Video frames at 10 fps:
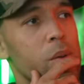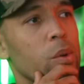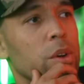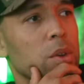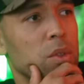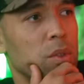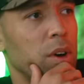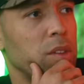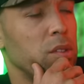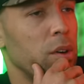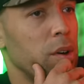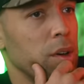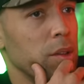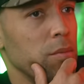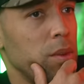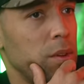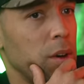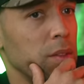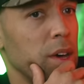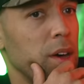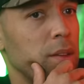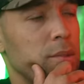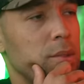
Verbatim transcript: What are your thoughts on on that?